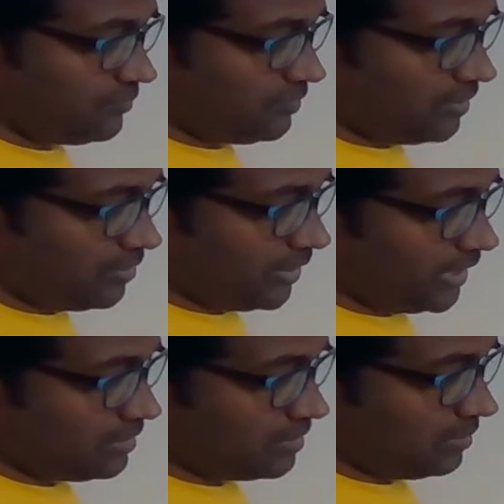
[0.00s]
you are
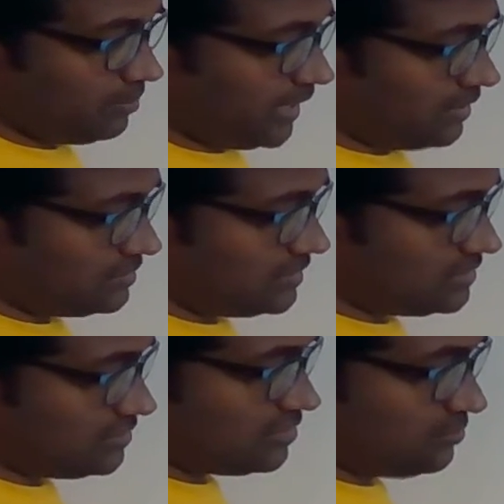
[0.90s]
trying to compare this
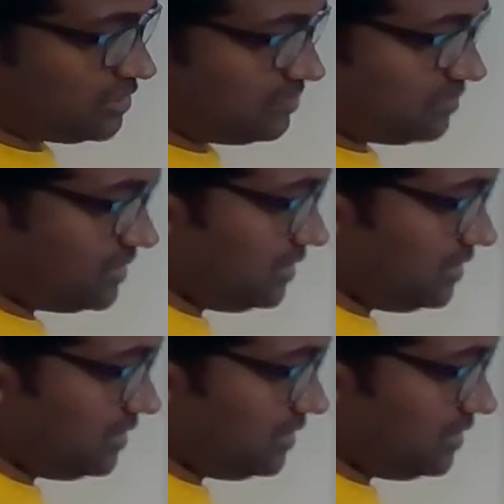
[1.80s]
distribution with